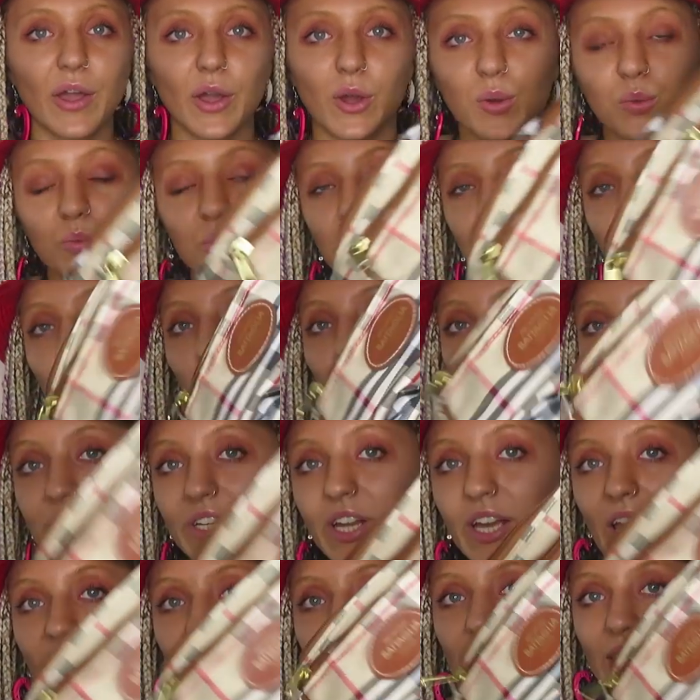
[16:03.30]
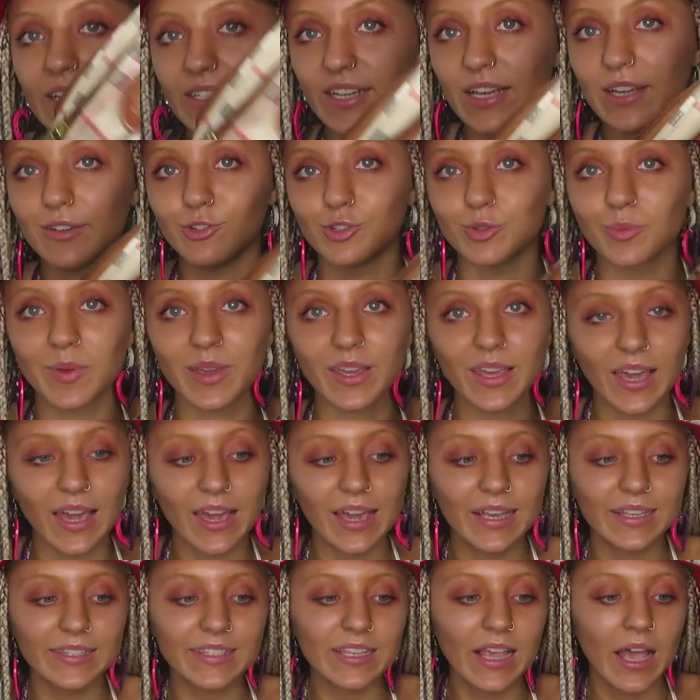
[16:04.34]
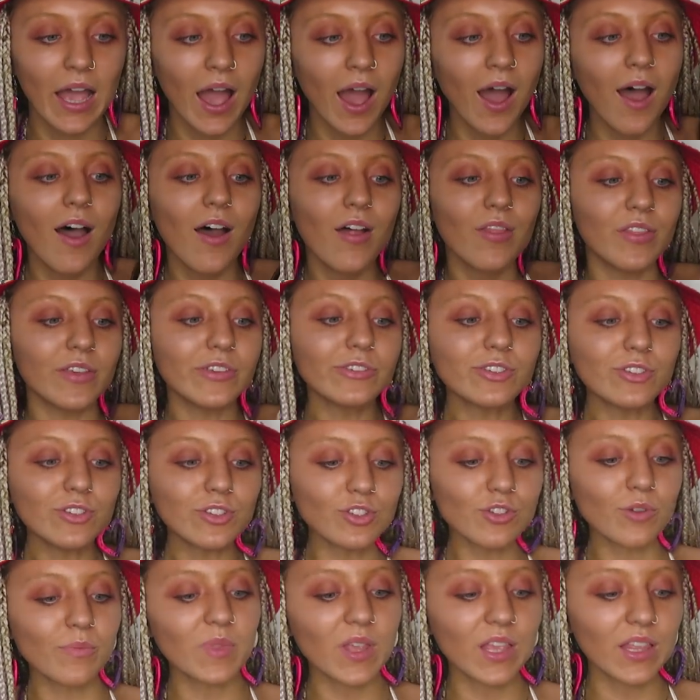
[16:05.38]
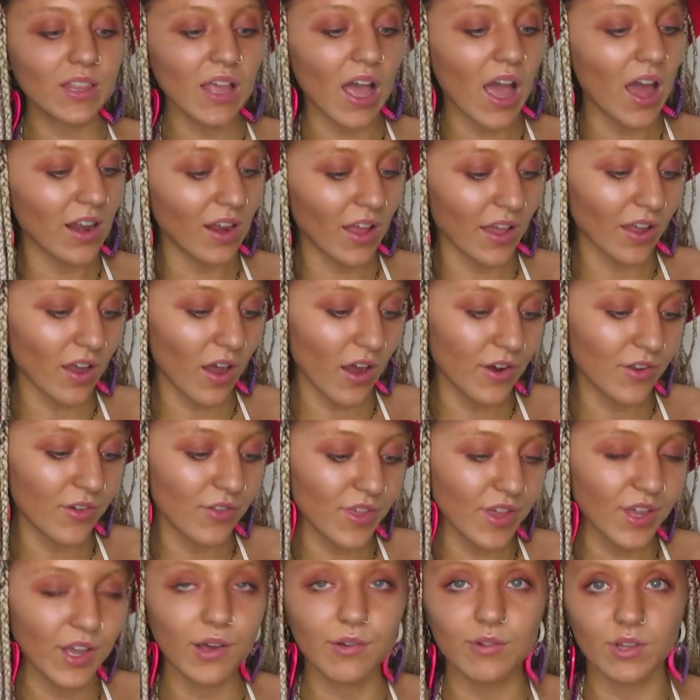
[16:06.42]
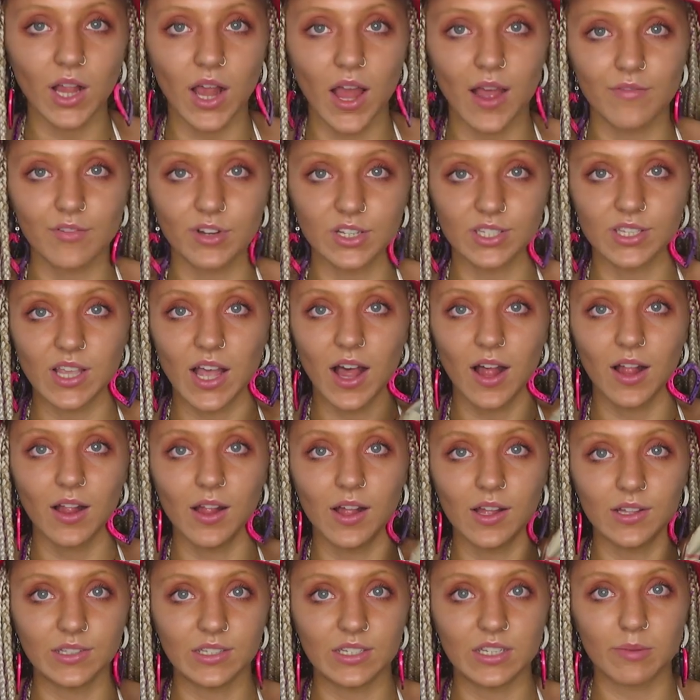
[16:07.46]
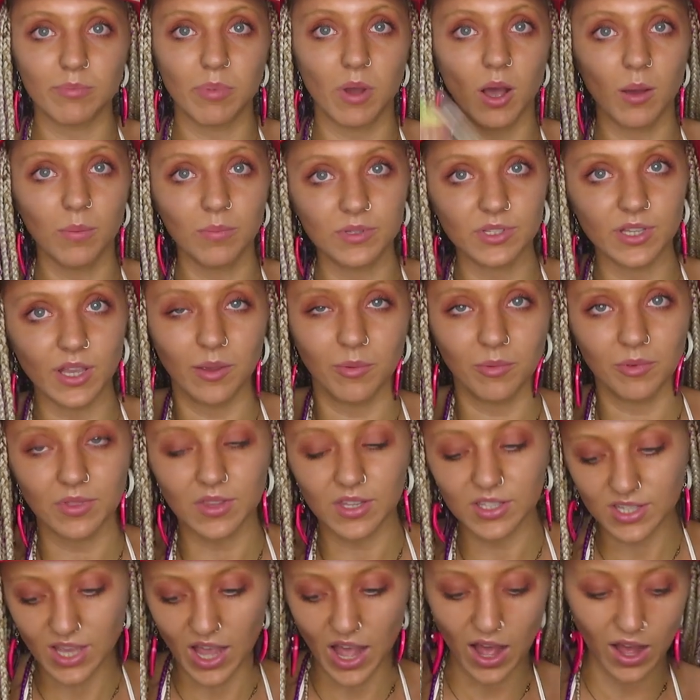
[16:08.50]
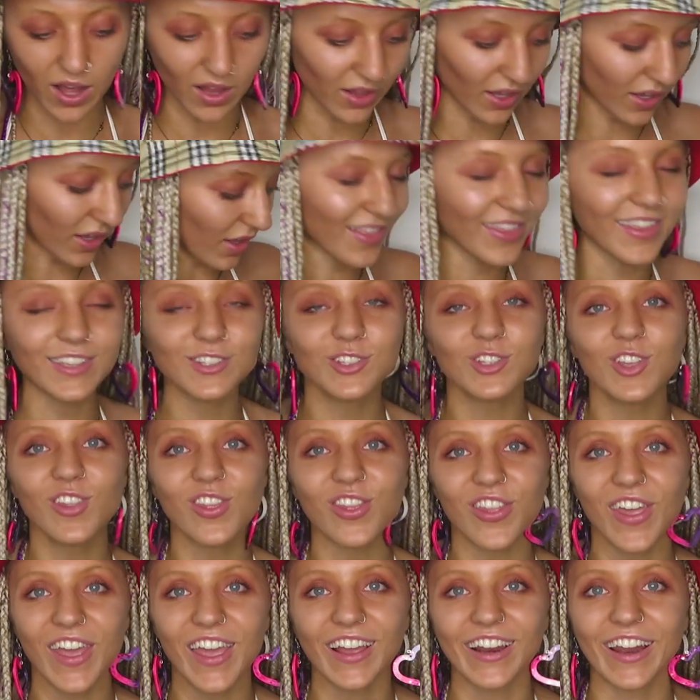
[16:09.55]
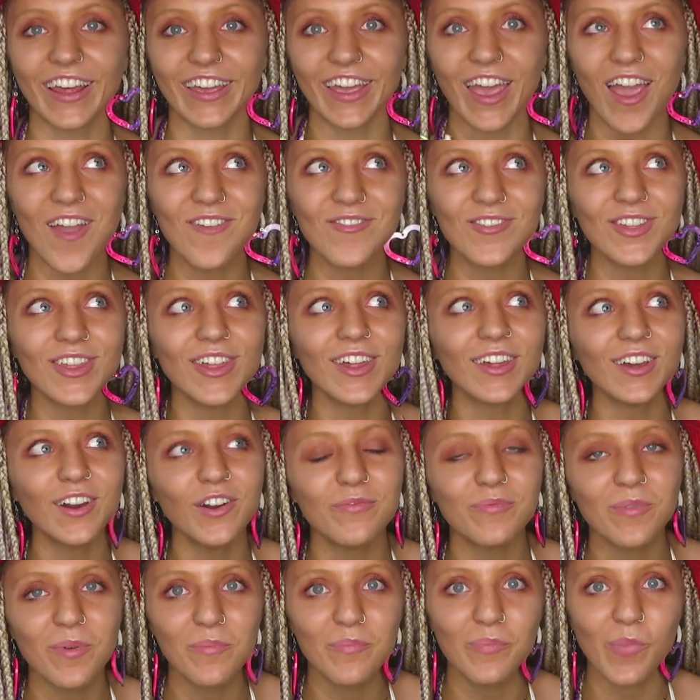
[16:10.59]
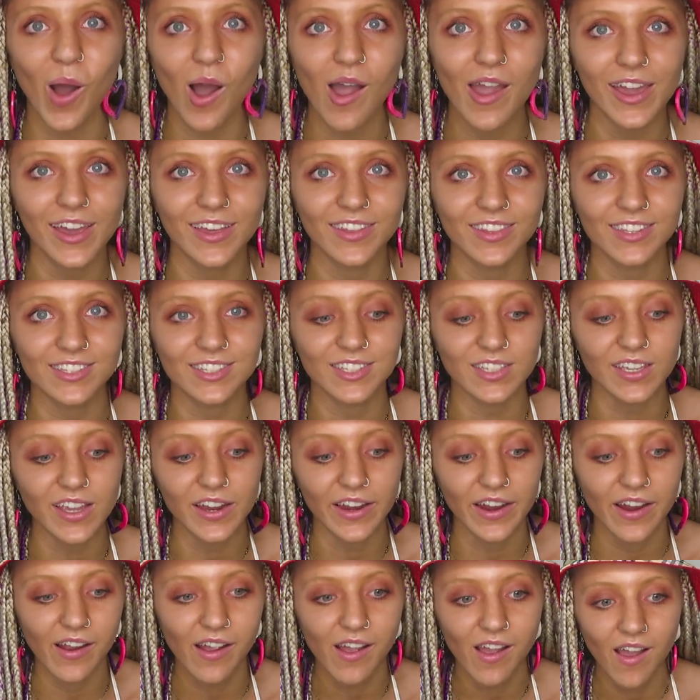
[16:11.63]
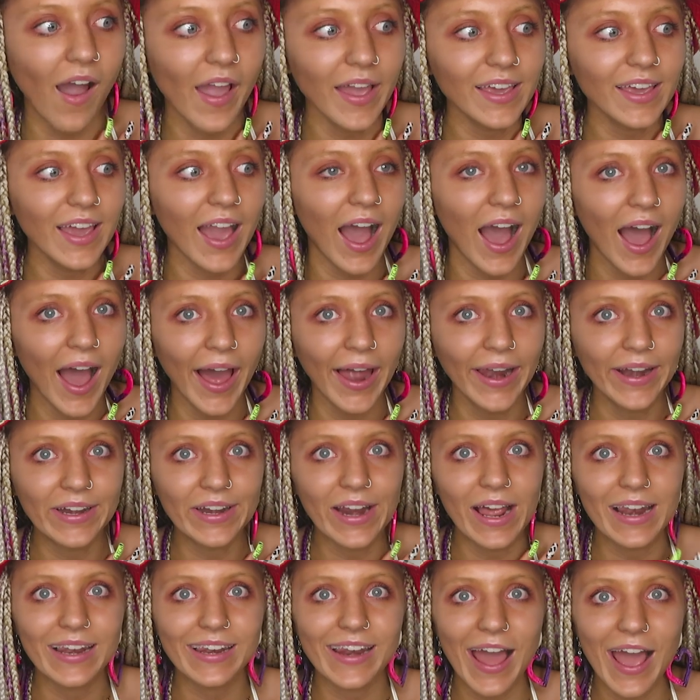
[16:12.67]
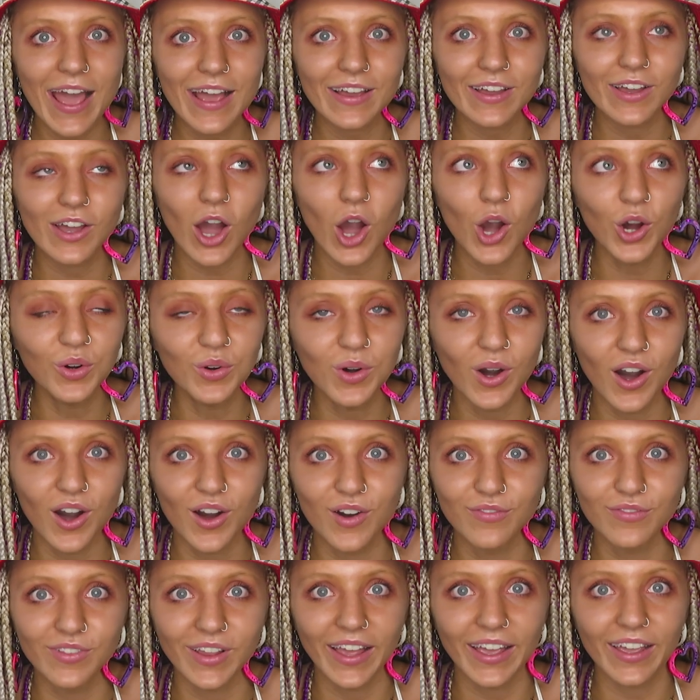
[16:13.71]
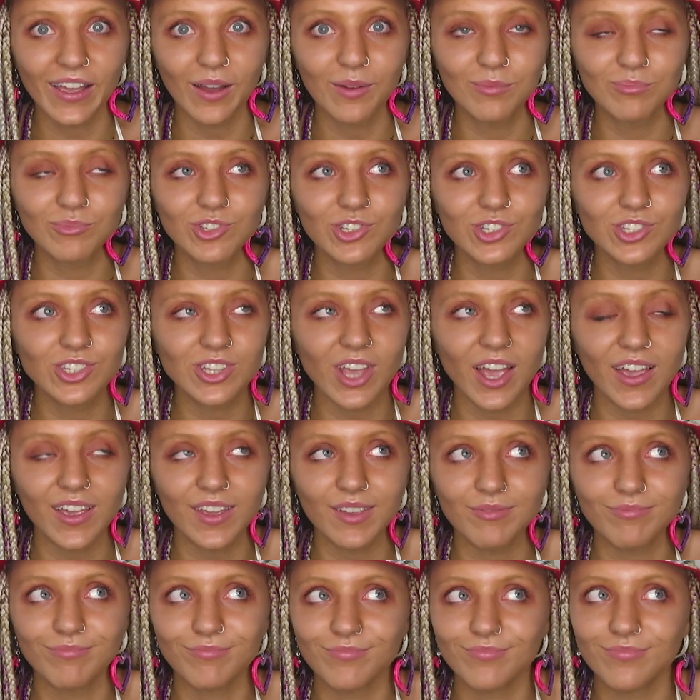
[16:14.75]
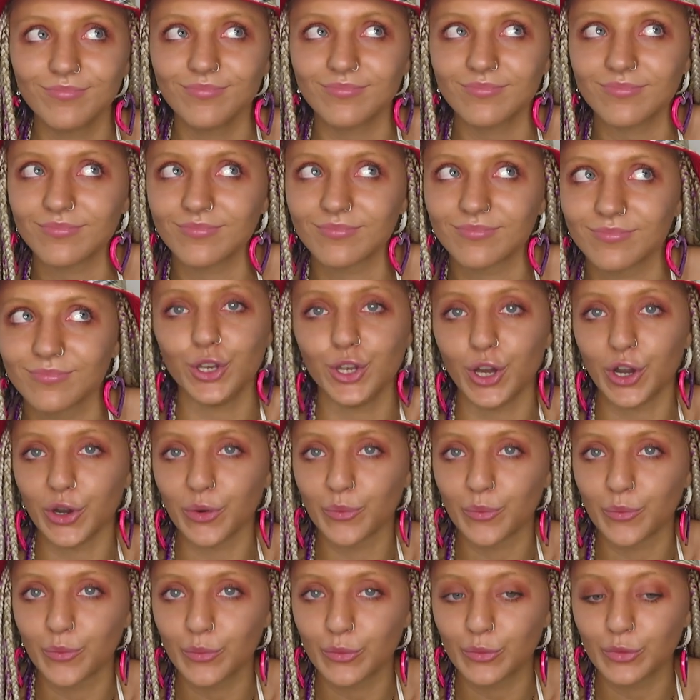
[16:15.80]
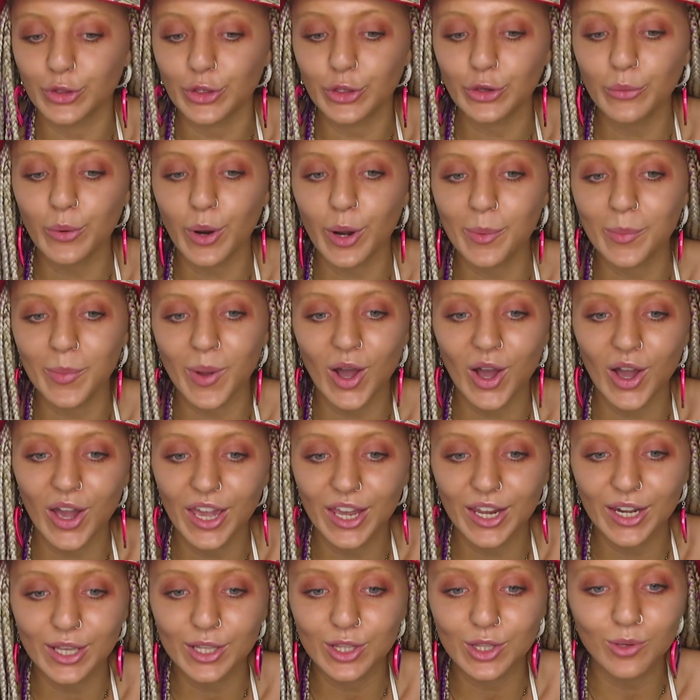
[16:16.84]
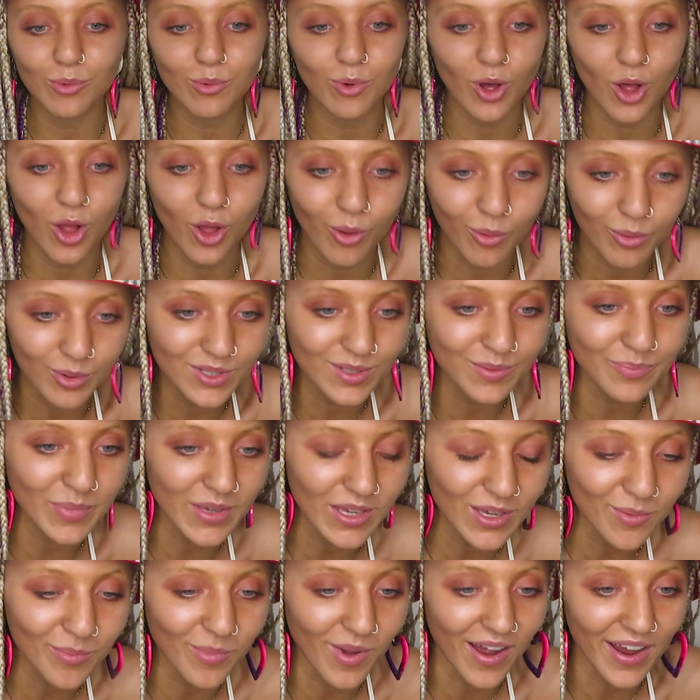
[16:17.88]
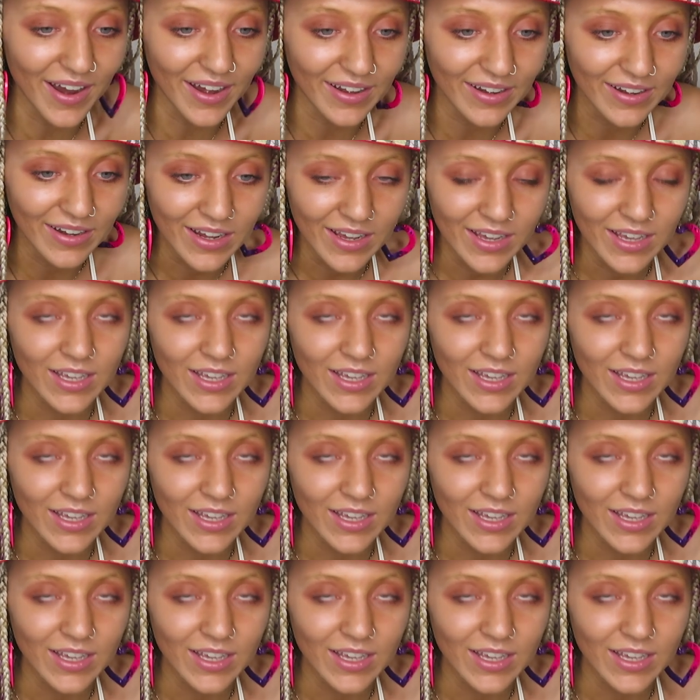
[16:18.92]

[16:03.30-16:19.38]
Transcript: I hope to one day hand down to my kids. This is something that like I don't think I will ever sell on Depop, same with this hat. Like, and that's the thing, like everything I've been buying this year, I can let go of. Like, I'm just like, mm, no, you are mine and you will always be mine.